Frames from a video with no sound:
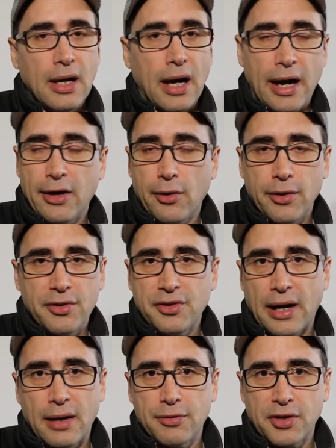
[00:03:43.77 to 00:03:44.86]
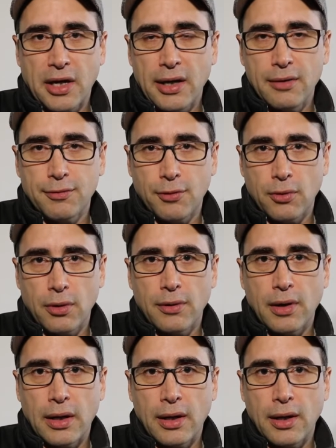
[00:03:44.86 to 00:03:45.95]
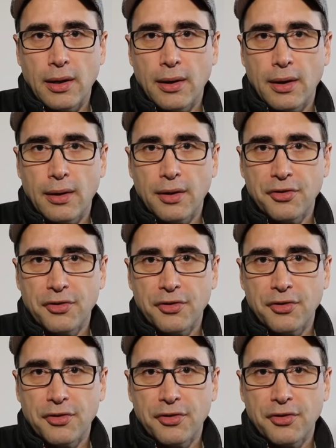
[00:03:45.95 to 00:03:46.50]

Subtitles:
I always advocate for